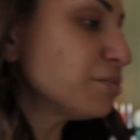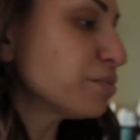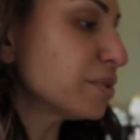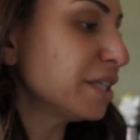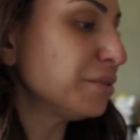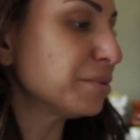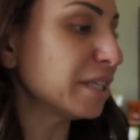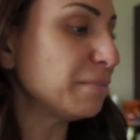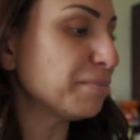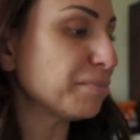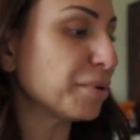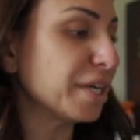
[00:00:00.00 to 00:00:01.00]
really really
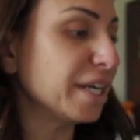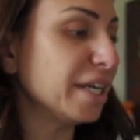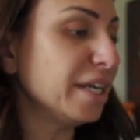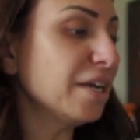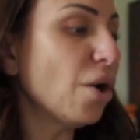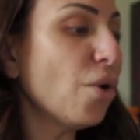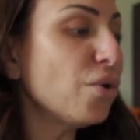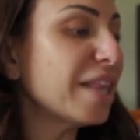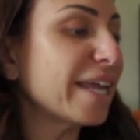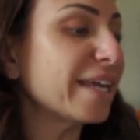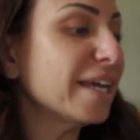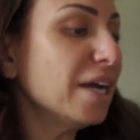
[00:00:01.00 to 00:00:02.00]
pretty. Oh,
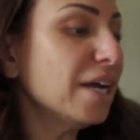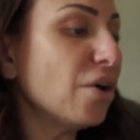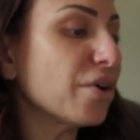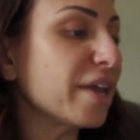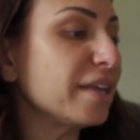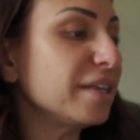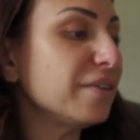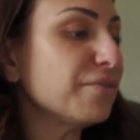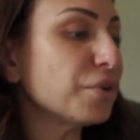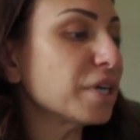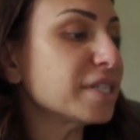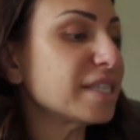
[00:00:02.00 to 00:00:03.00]
like okay,
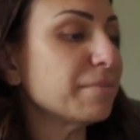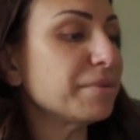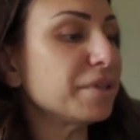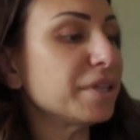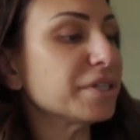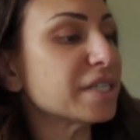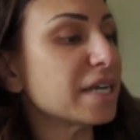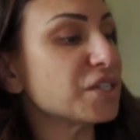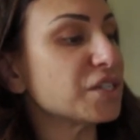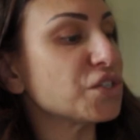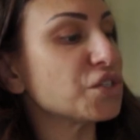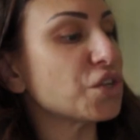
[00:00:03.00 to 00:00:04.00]
for example, there's a
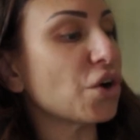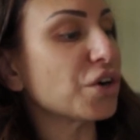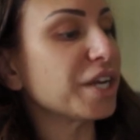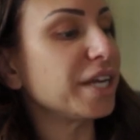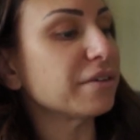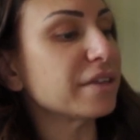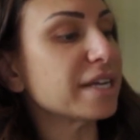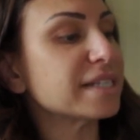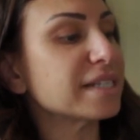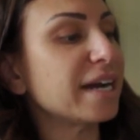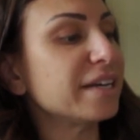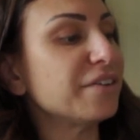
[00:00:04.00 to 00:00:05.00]
star here that's
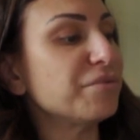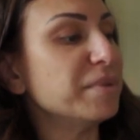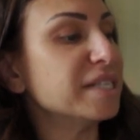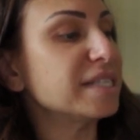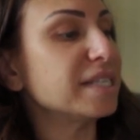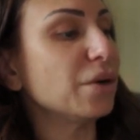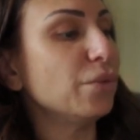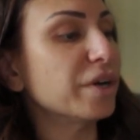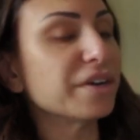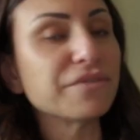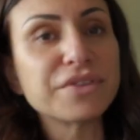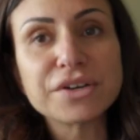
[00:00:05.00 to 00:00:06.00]
kind of missing one
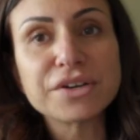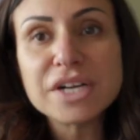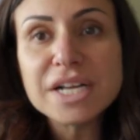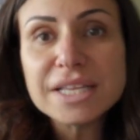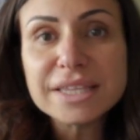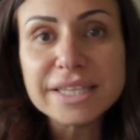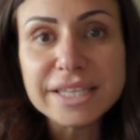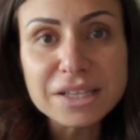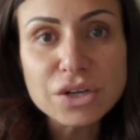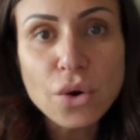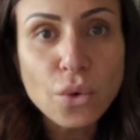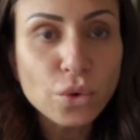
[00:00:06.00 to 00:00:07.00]
of their little
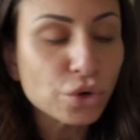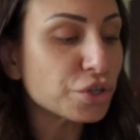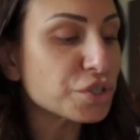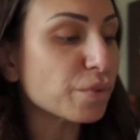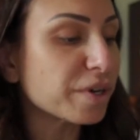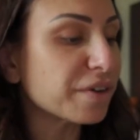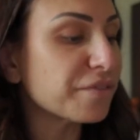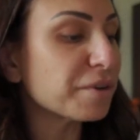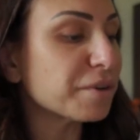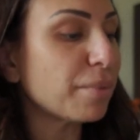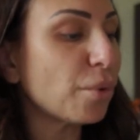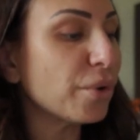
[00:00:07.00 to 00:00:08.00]
corners, one of their
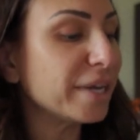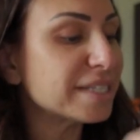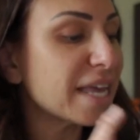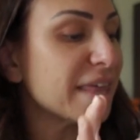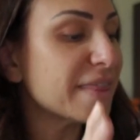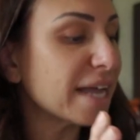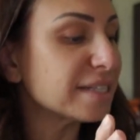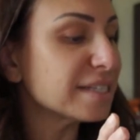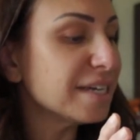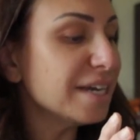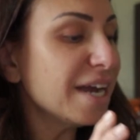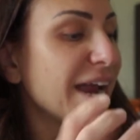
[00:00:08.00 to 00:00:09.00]
points. And that's
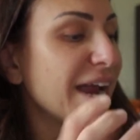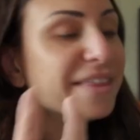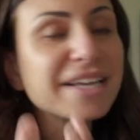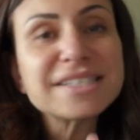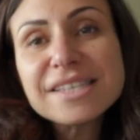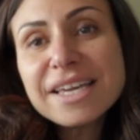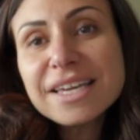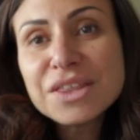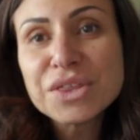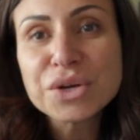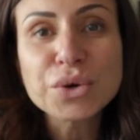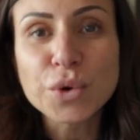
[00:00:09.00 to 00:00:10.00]
and that's like
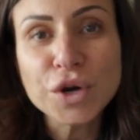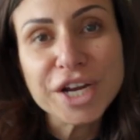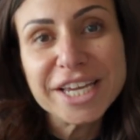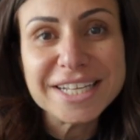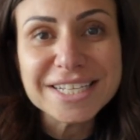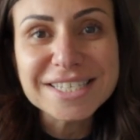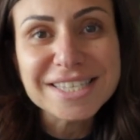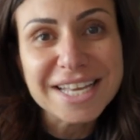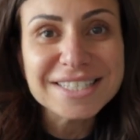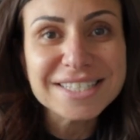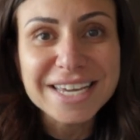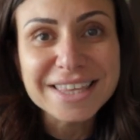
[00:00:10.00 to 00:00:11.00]
the quirkiness
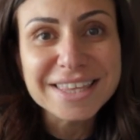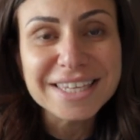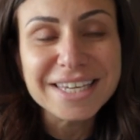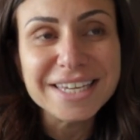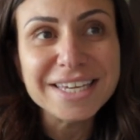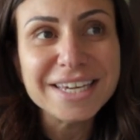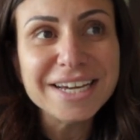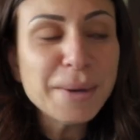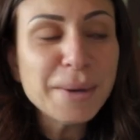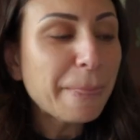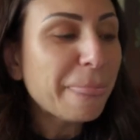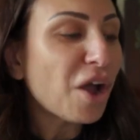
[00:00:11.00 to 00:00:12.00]
that's like the
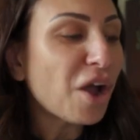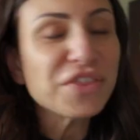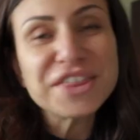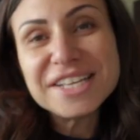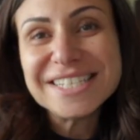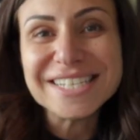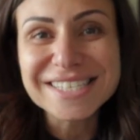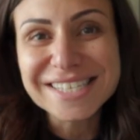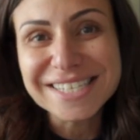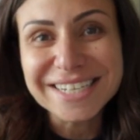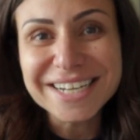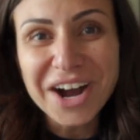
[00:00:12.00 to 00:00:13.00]

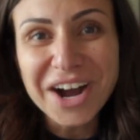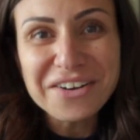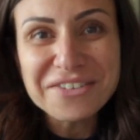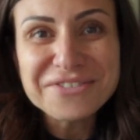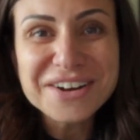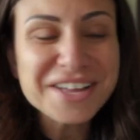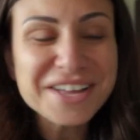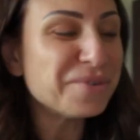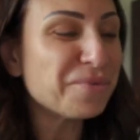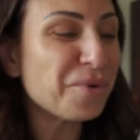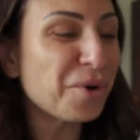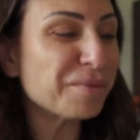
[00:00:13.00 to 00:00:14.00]
authenticity of the
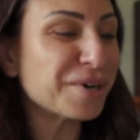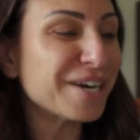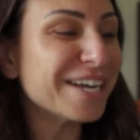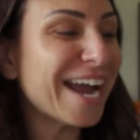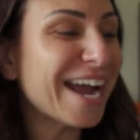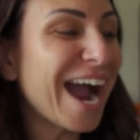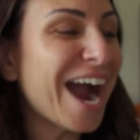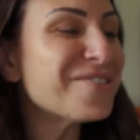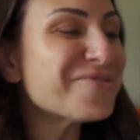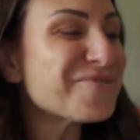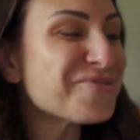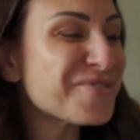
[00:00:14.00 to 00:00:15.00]
warmer and I, I
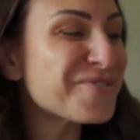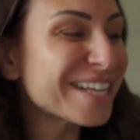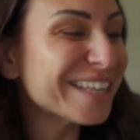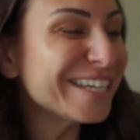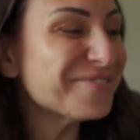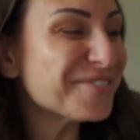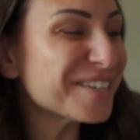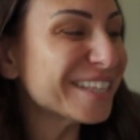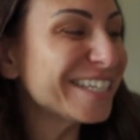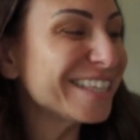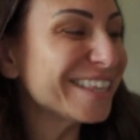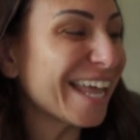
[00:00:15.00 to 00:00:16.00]
really
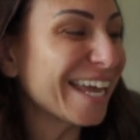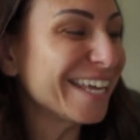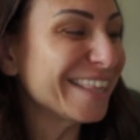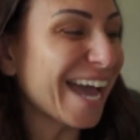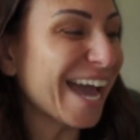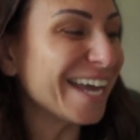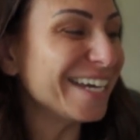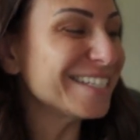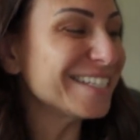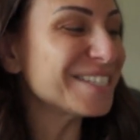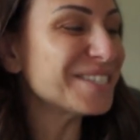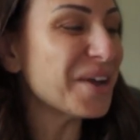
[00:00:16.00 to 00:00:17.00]
really like that it's
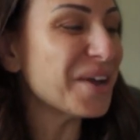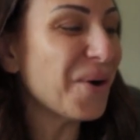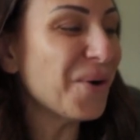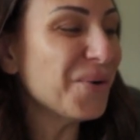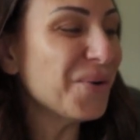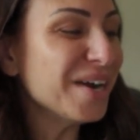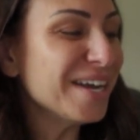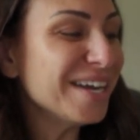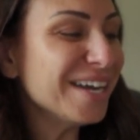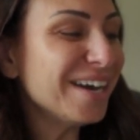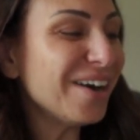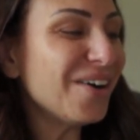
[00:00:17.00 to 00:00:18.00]
so
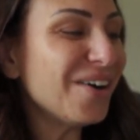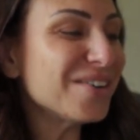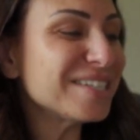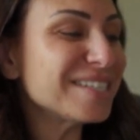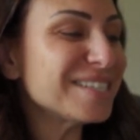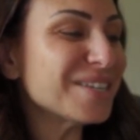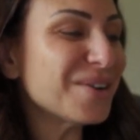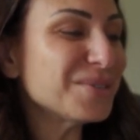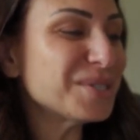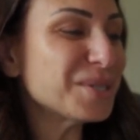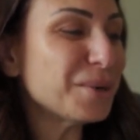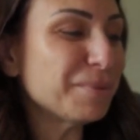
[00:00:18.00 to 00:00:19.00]
oh it's so
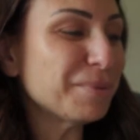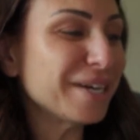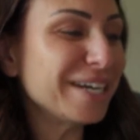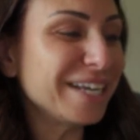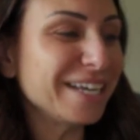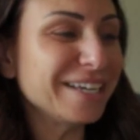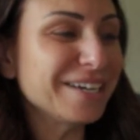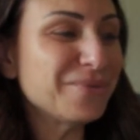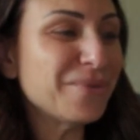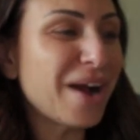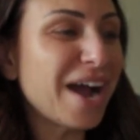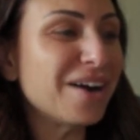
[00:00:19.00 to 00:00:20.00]
so pretty
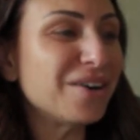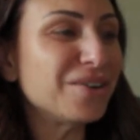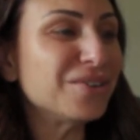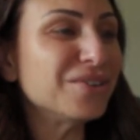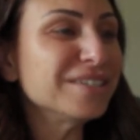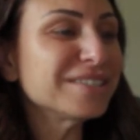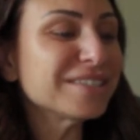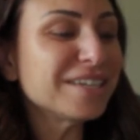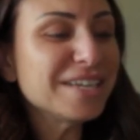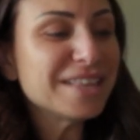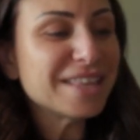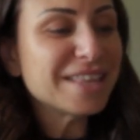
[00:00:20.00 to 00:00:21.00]
wow
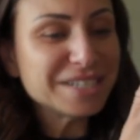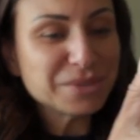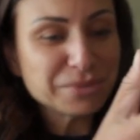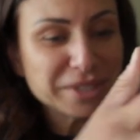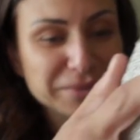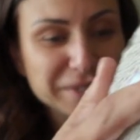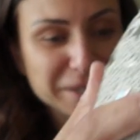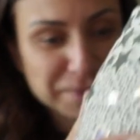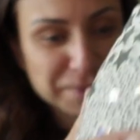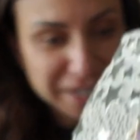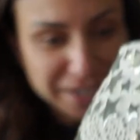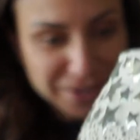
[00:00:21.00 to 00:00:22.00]
that is really really
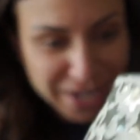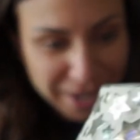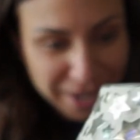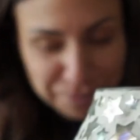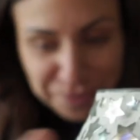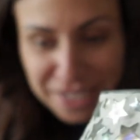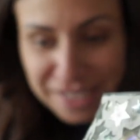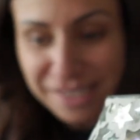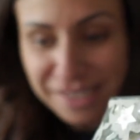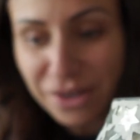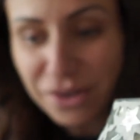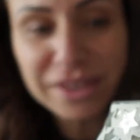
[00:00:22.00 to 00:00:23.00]
pretty okay
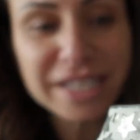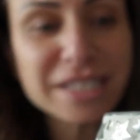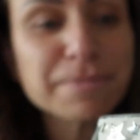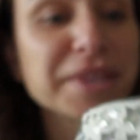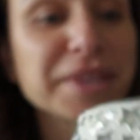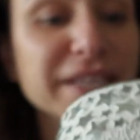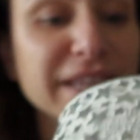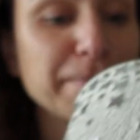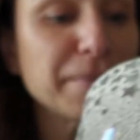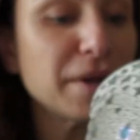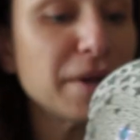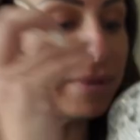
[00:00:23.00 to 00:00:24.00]
so let's put the light
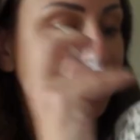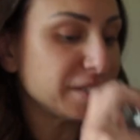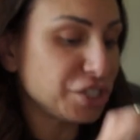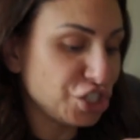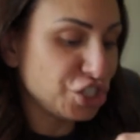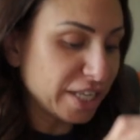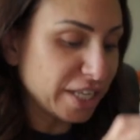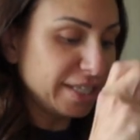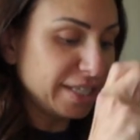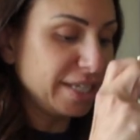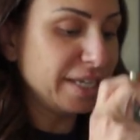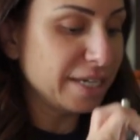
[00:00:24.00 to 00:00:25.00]
bulb let's
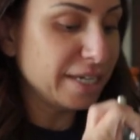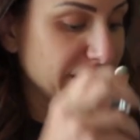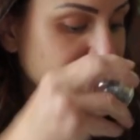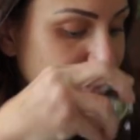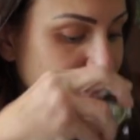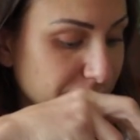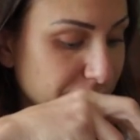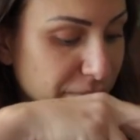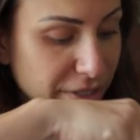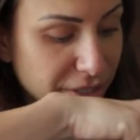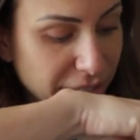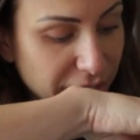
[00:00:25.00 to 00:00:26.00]
gently
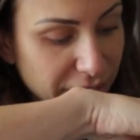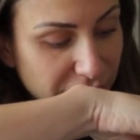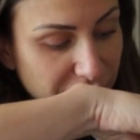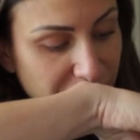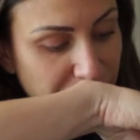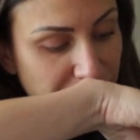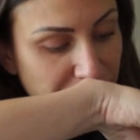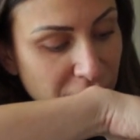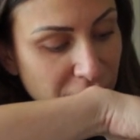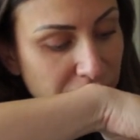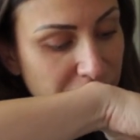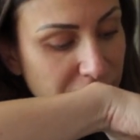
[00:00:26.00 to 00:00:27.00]
put in the light bulb